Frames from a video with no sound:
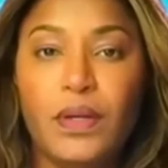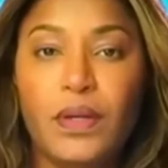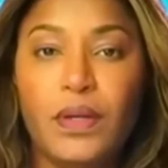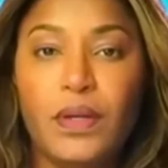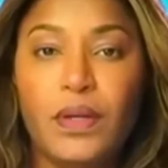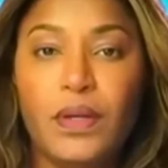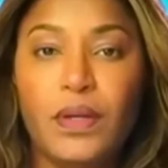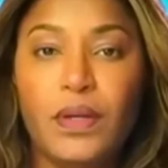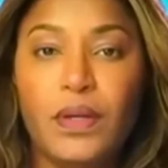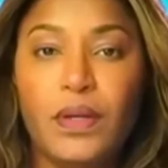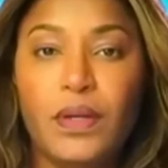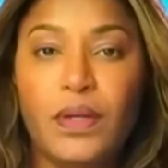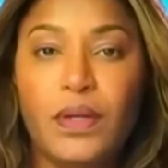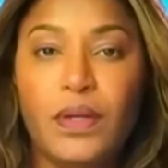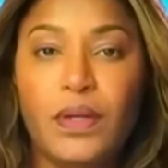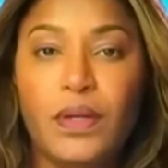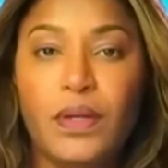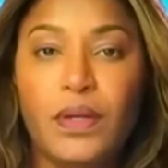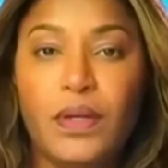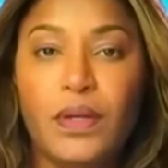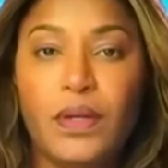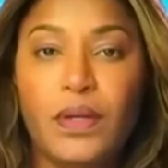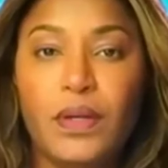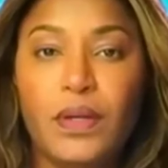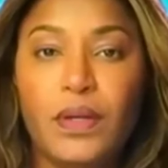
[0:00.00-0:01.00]

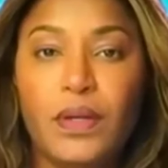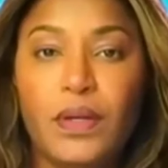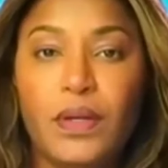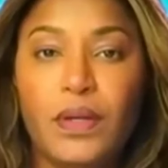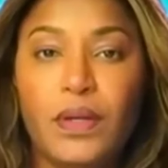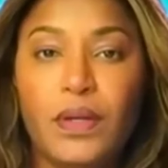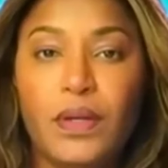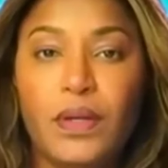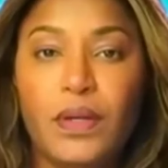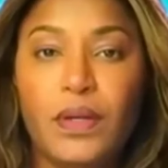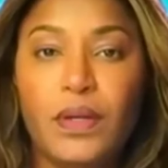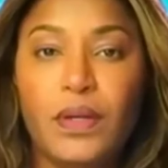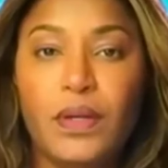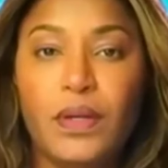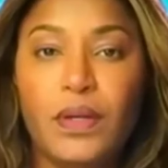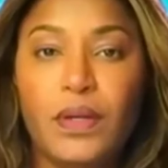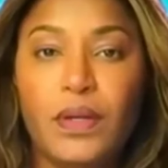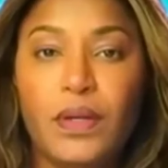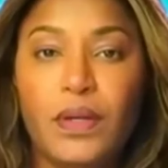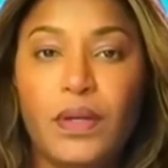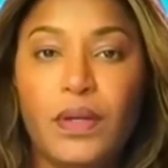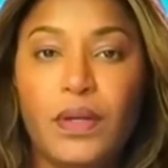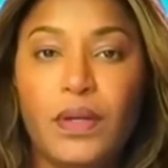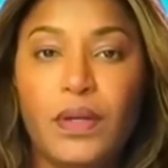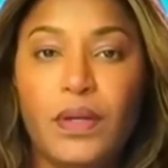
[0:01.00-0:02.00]

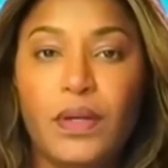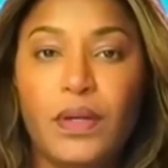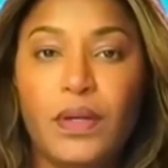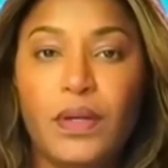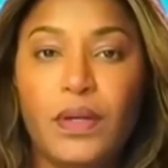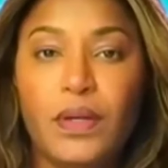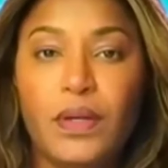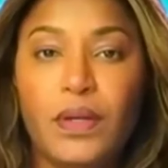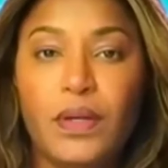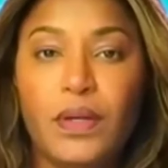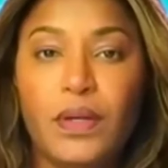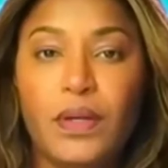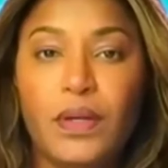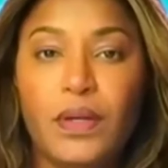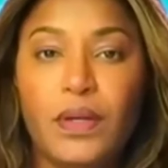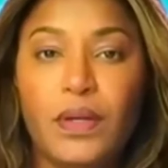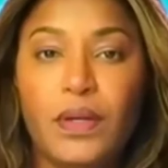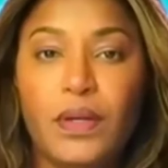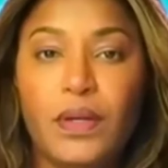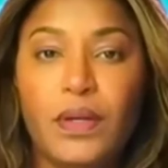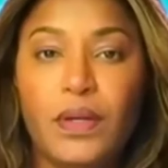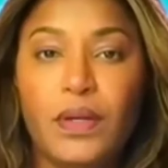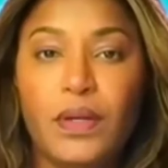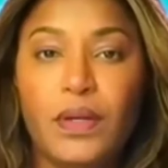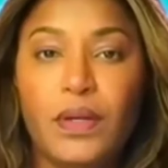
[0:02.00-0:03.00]

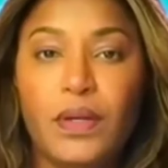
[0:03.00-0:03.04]
Nobody speaks.